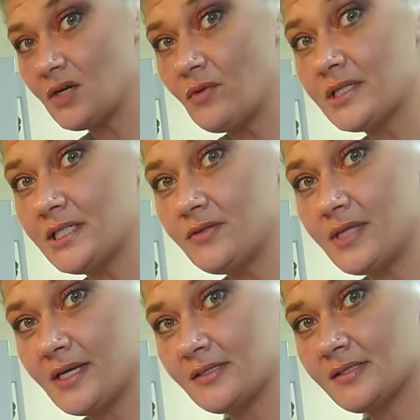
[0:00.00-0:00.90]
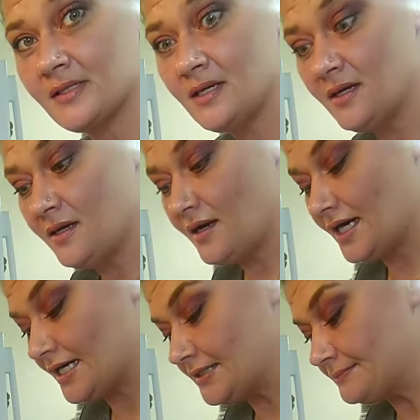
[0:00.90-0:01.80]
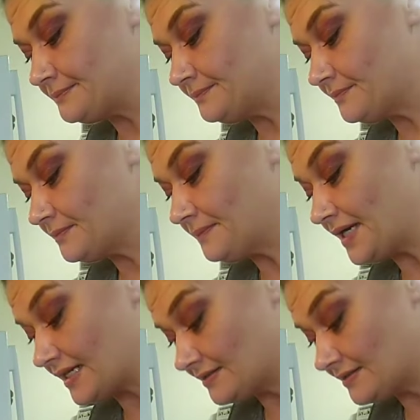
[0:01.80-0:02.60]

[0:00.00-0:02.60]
want to do this. But,